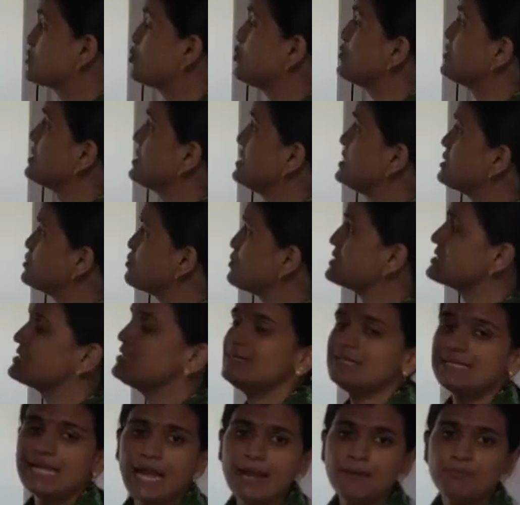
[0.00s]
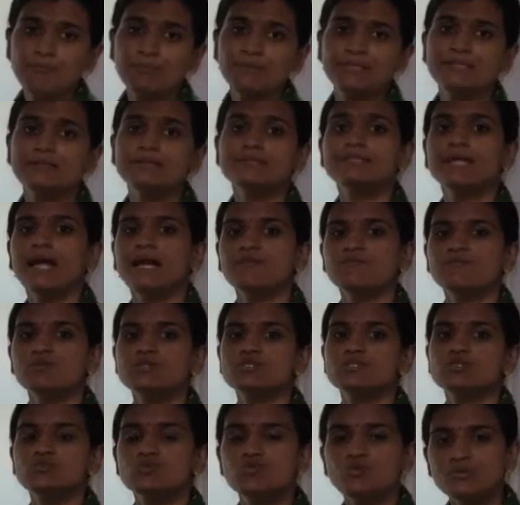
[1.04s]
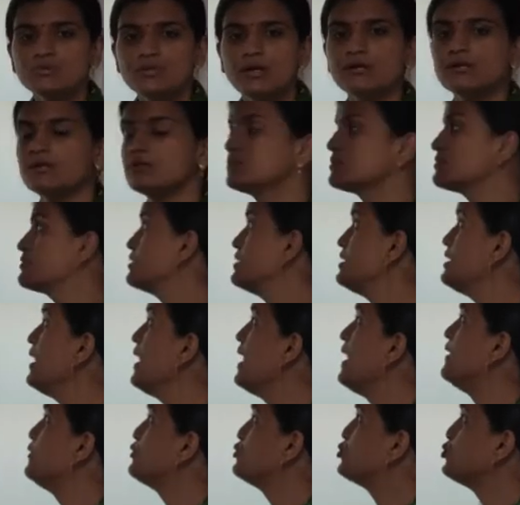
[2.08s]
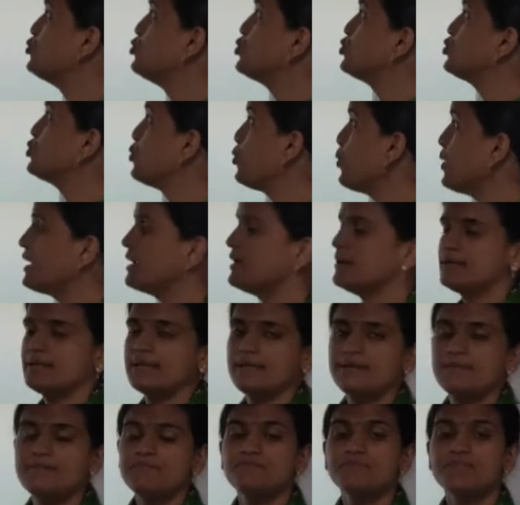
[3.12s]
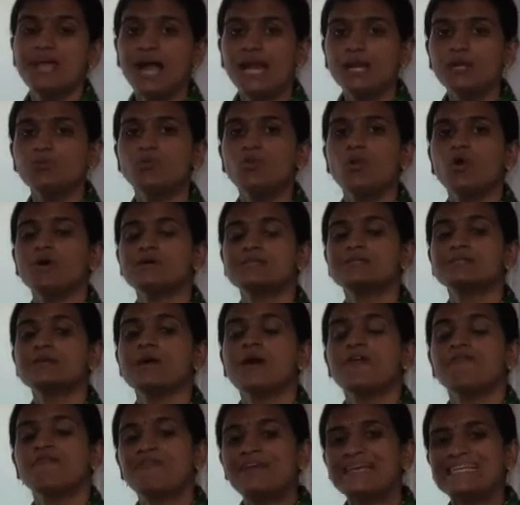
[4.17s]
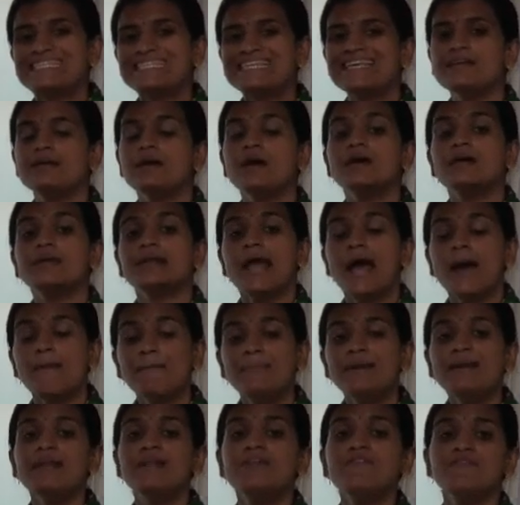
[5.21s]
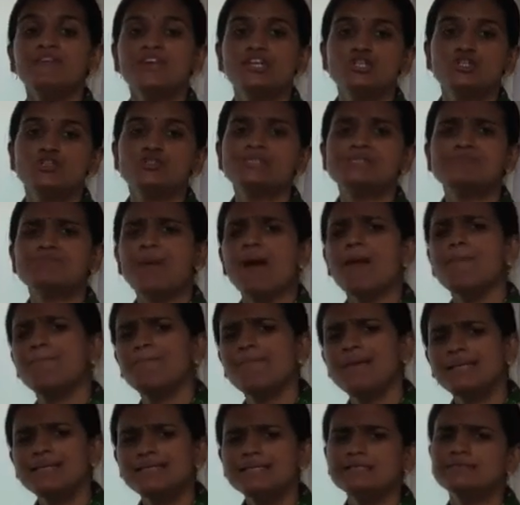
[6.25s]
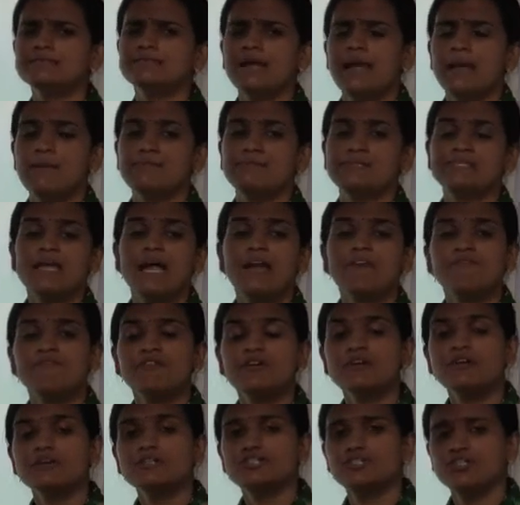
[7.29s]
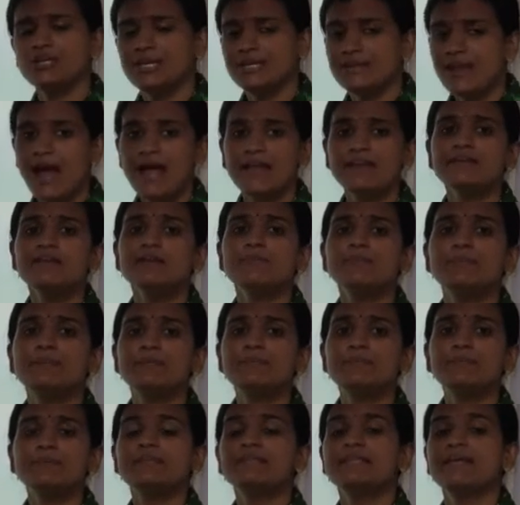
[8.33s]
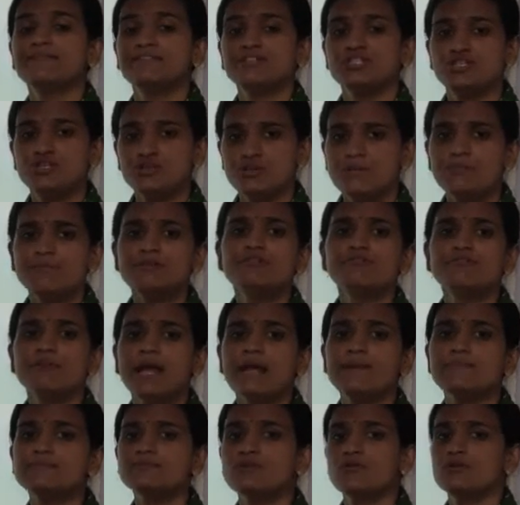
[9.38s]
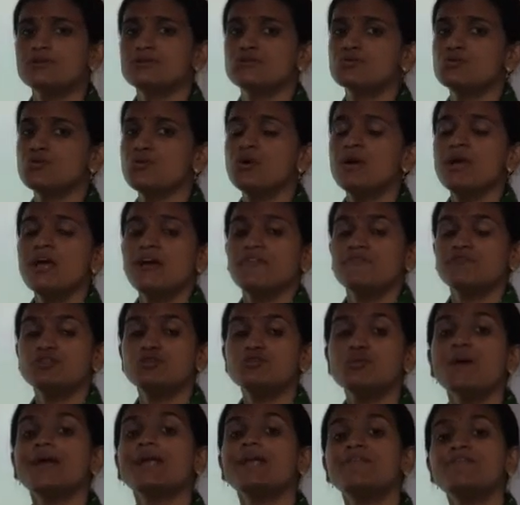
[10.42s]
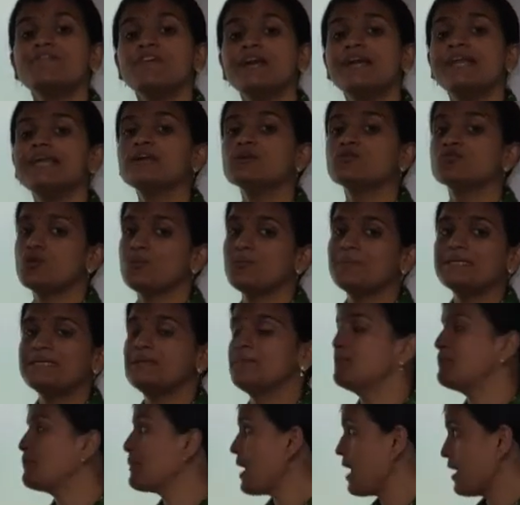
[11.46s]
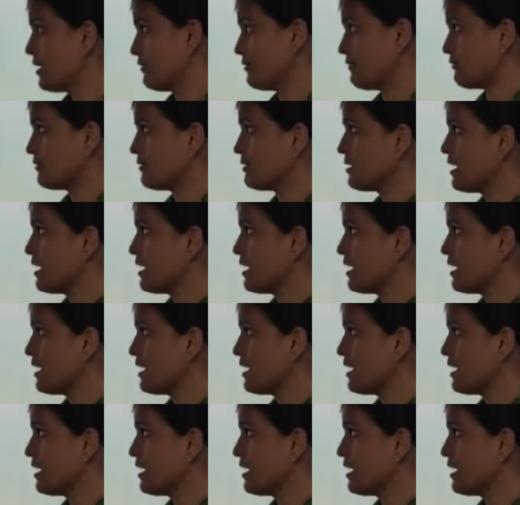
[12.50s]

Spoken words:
So this was the time period, that was 233 to 280, that was facing rapid invasions by many tribes. That were Iranian people, there were German tribes also, which were invading Roman Empire,